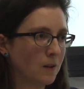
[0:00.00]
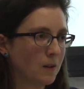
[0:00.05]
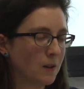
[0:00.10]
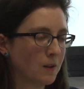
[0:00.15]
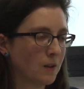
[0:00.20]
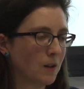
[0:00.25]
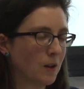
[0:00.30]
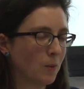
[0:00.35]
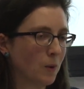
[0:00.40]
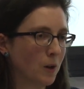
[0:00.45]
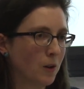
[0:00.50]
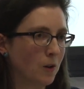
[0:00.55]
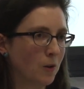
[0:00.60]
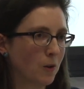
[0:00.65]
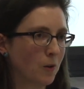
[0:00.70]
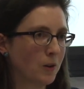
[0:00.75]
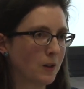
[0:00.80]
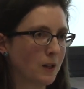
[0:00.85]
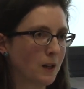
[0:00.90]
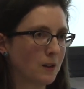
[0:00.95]
decide whether you're
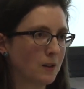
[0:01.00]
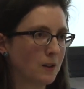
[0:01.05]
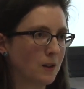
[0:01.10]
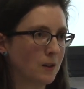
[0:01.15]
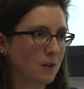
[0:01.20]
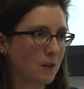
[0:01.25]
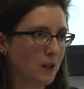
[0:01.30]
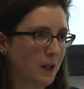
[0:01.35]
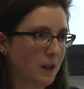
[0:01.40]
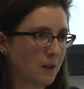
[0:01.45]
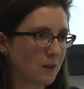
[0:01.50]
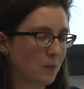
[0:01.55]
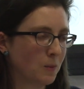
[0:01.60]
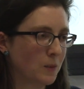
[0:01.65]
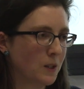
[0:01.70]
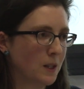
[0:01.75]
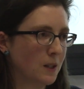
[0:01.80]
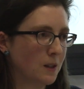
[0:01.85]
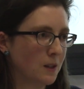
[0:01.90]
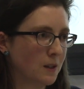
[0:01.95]
going to actually collect some
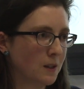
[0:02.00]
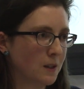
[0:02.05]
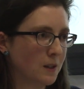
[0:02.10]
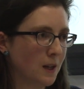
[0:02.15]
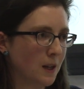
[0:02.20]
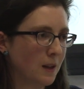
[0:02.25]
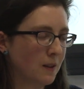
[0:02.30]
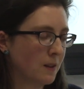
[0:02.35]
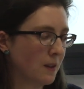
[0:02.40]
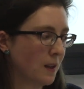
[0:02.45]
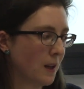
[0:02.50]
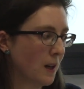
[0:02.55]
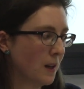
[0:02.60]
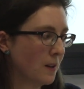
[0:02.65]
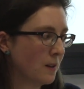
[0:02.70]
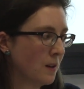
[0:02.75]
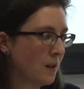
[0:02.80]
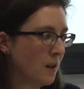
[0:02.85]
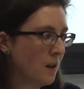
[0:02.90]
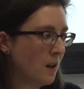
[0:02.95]
data to test that.